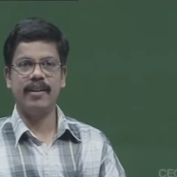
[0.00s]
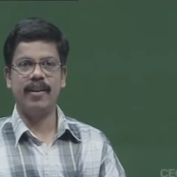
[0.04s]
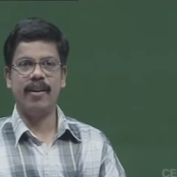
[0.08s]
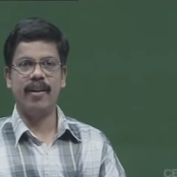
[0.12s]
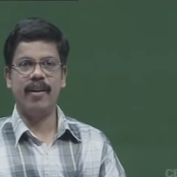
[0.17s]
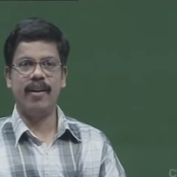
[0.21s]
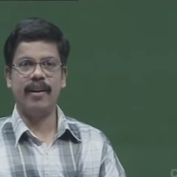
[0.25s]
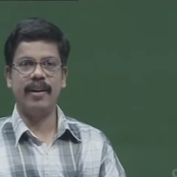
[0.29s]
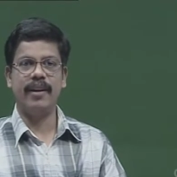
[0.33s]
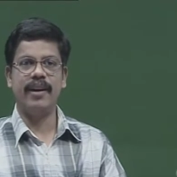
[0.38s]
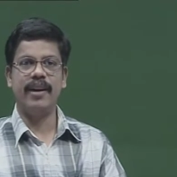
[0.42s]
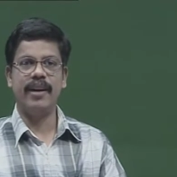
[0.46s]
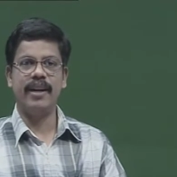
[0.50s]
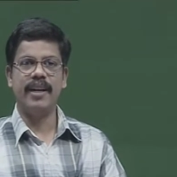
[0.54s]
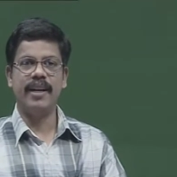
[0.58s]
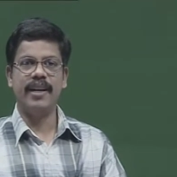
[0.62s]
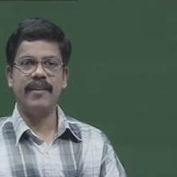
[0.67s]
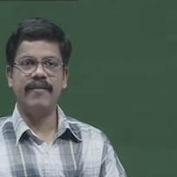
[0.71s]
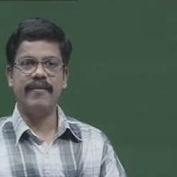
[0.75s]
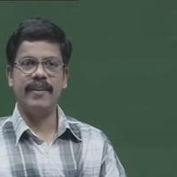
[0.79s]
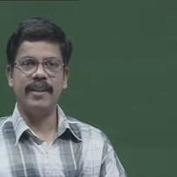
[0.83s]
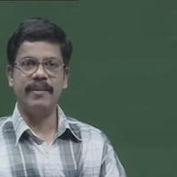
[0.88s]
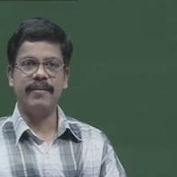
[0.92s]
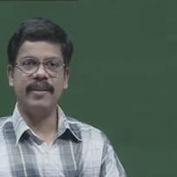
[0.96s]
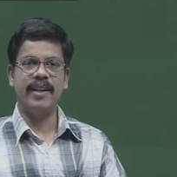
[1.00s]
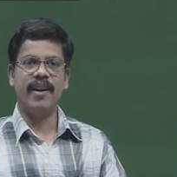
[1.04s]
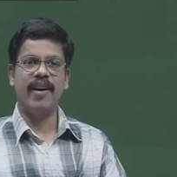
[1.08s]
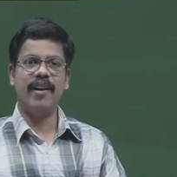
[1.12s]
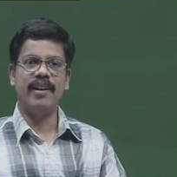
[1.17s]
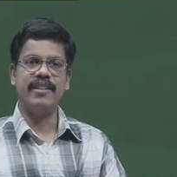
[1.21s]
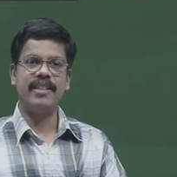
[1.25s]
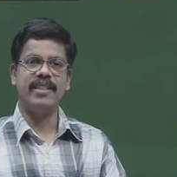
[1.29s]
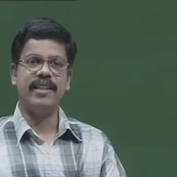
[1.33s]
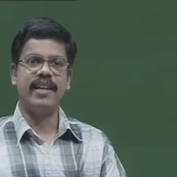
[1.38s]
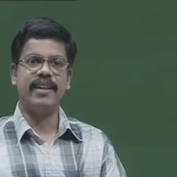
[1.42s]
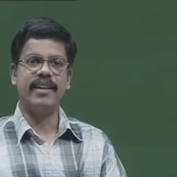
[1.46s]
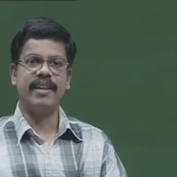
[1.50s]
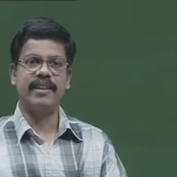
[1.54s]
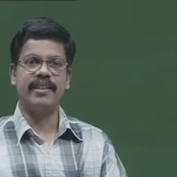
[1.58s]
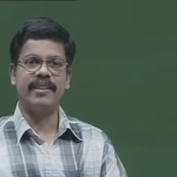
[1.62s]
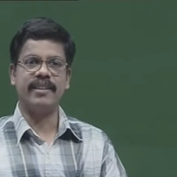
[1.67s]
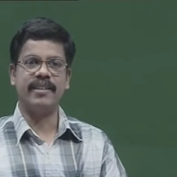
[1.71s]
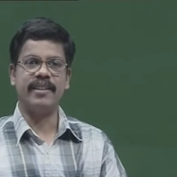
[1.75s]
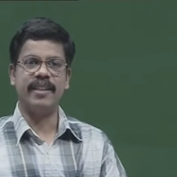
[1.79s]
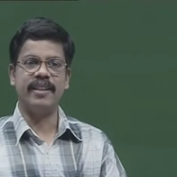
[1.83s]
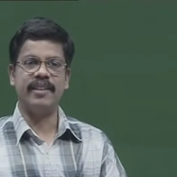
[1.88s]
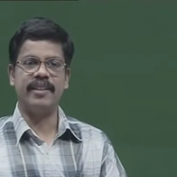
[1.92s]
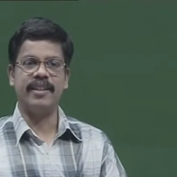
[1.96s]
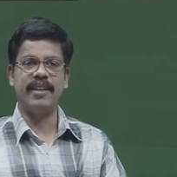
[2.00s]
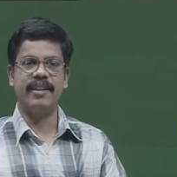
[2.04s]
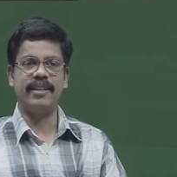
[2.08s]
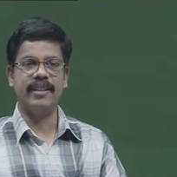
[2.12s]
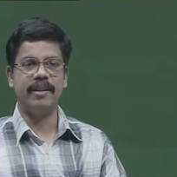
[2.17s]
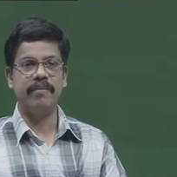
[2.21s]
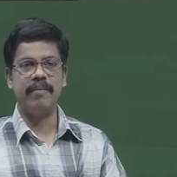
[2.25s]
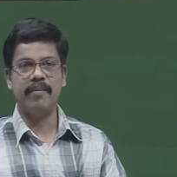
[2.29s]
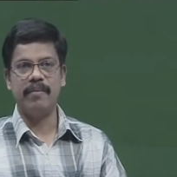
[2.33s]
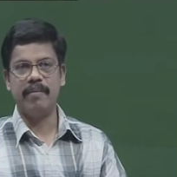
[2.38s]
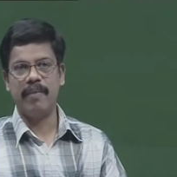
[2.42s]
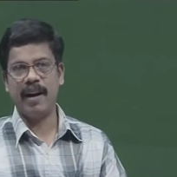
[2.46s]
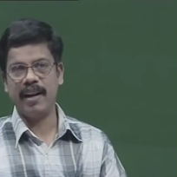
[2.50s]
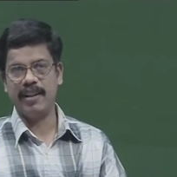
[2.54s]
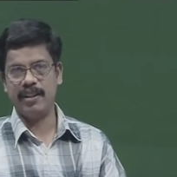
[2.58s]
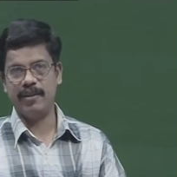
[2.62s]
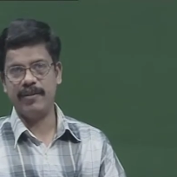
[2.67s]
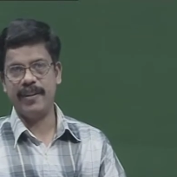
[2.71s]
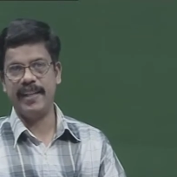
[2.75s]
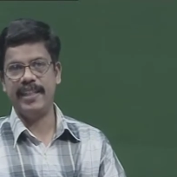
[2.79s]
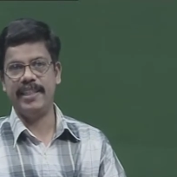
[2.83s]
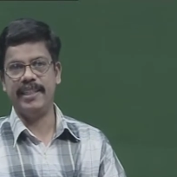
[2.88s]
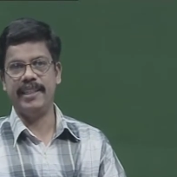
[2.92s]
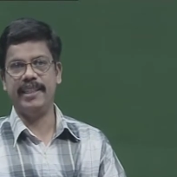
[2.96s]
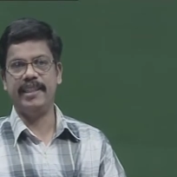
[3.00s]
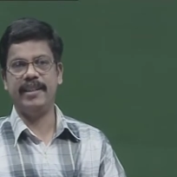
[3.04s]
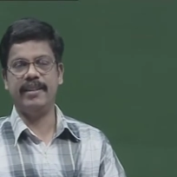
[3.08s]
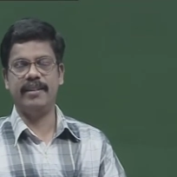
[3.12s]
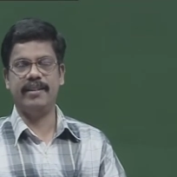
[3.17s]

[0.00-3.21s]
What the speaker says: on Phenomenology and Existentialism, Part 20.